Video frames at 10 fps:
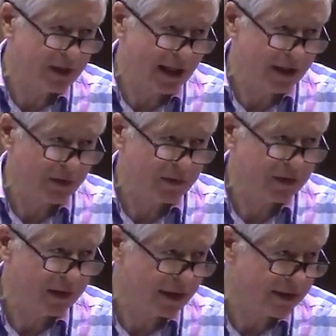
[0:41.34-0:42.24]
telling you
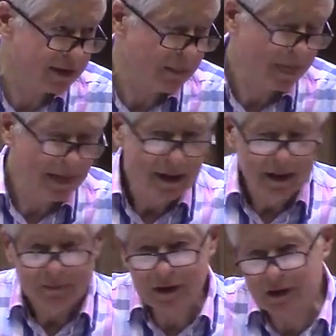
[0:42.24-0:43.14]
tonight
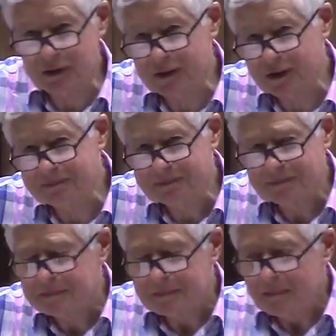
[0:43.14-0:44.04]
because we're,
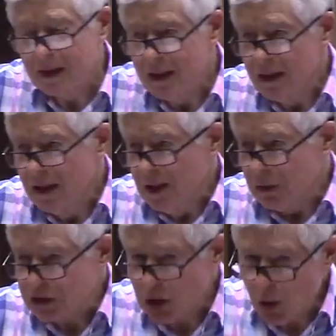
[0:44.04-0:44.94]
we're
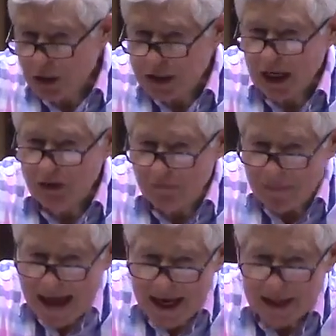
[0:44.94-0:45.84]
talking of
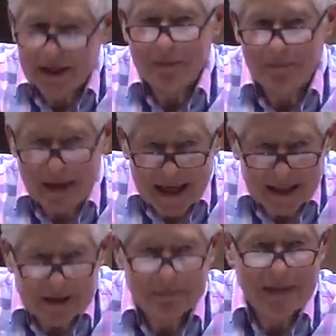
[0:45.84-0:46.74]
man
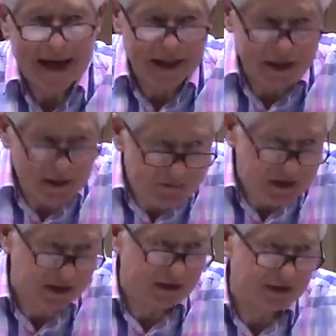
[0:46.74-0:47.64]
made
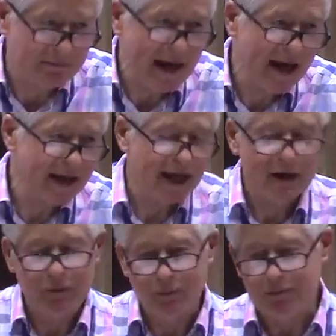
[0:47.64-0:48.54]
magnificent, man
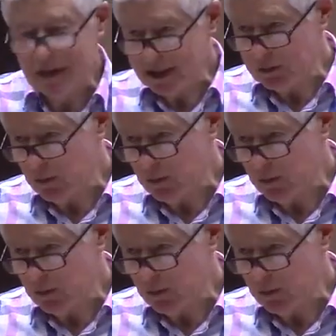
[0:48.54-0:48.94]
and men and